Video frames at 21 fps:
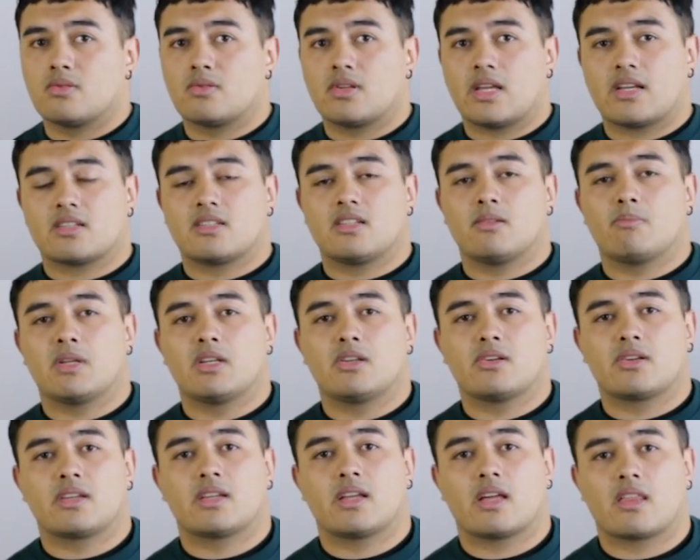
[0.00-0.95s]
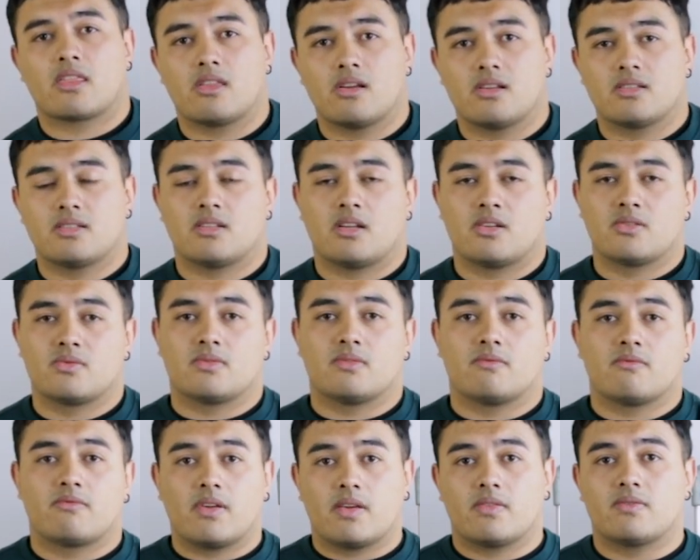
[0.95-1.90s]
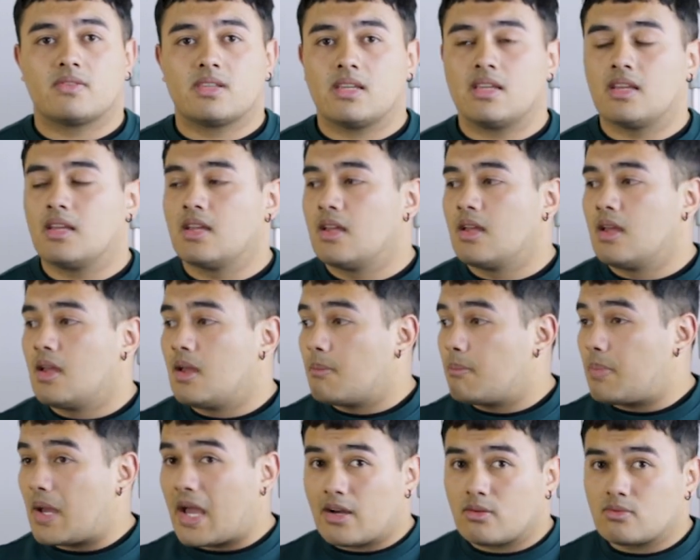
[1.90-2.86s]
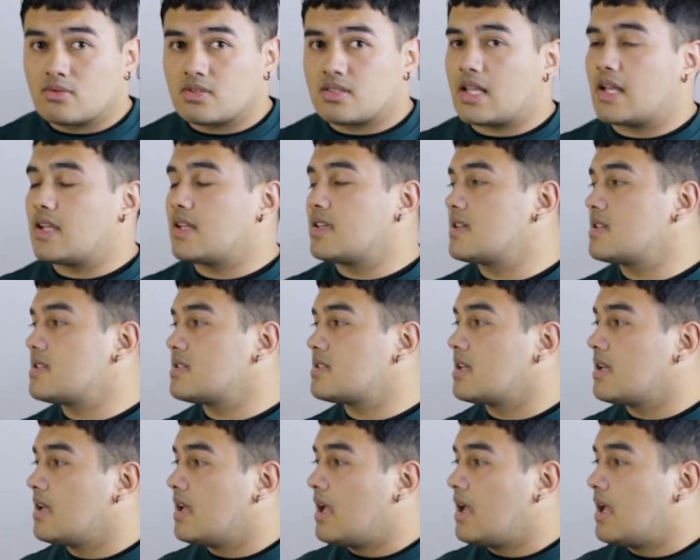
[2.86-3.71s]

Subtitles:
you'd actually be looking at £1,350, that is,